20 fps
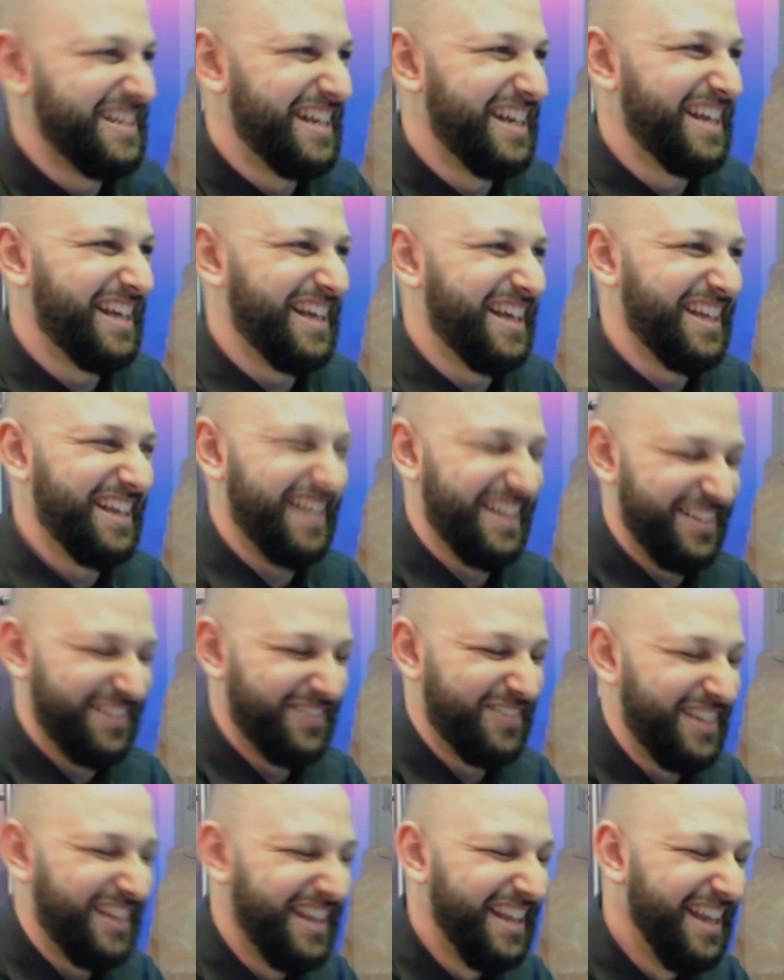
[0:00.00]
Yeah,
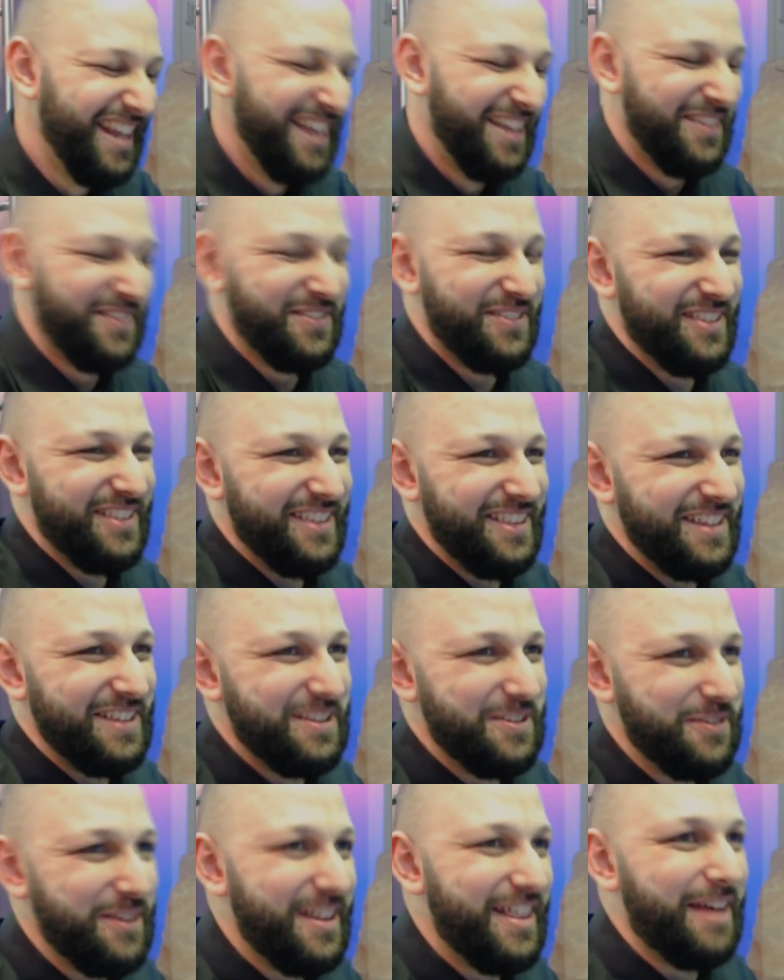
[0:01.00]
well,
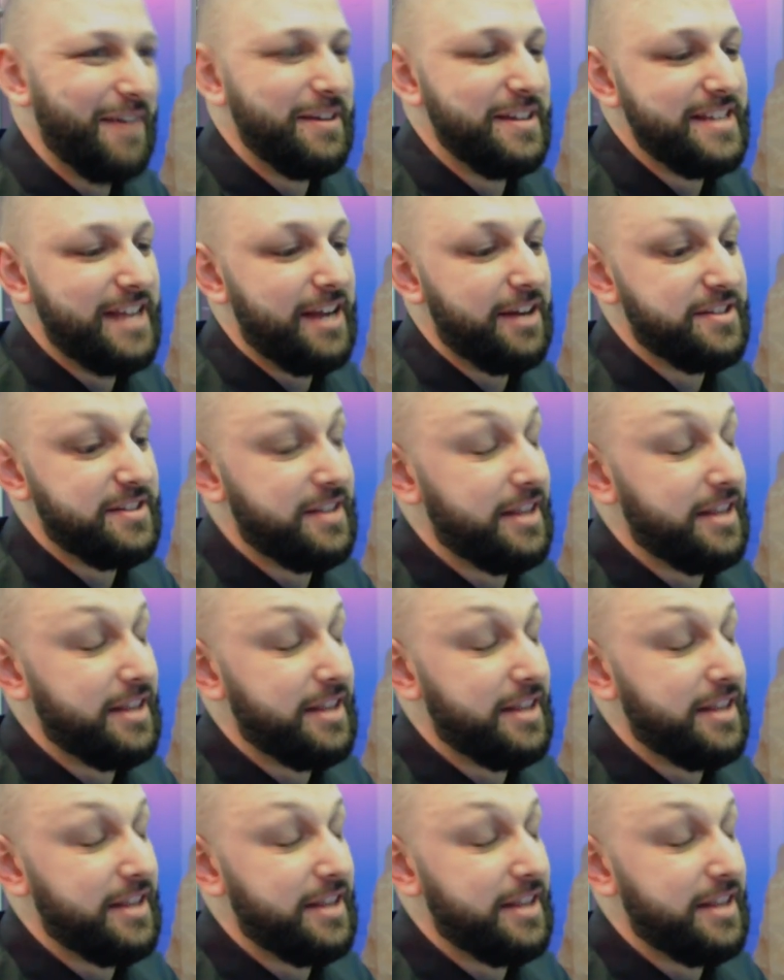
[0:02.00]
like the way that went down.